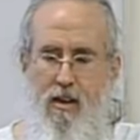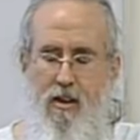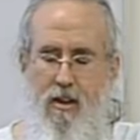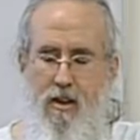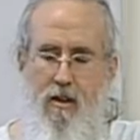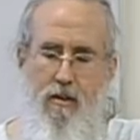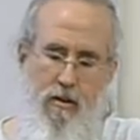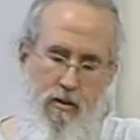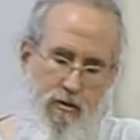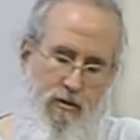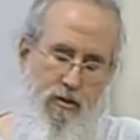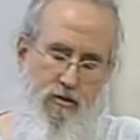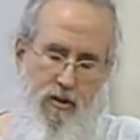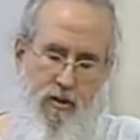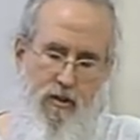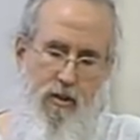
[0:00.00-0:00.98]
he you know
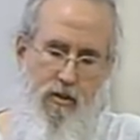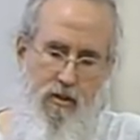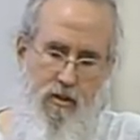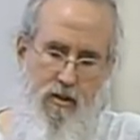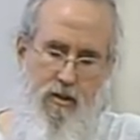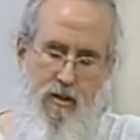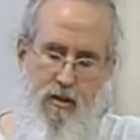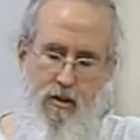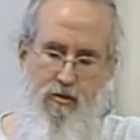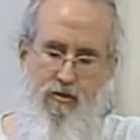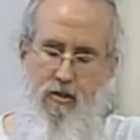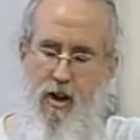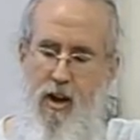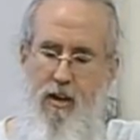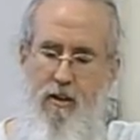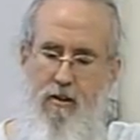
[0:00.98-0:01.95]
does all the his
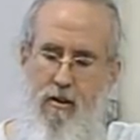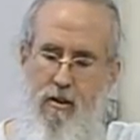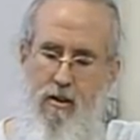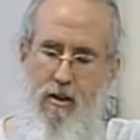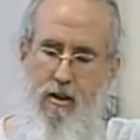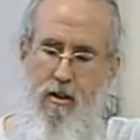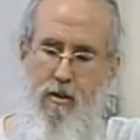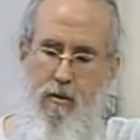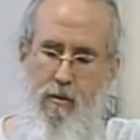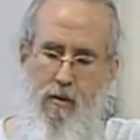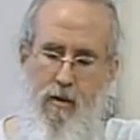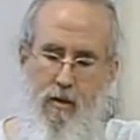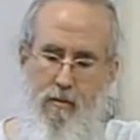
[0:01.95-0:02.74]
doctor you know